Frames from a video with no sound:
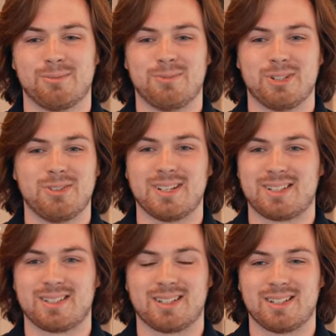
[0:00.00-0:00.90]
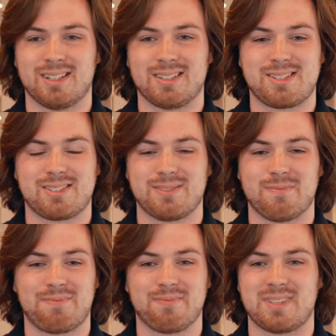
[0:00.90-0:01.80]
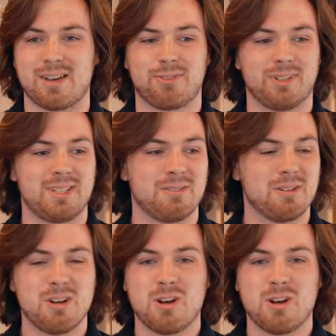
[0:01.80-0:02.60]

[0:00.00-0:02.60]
Do it. It's definitely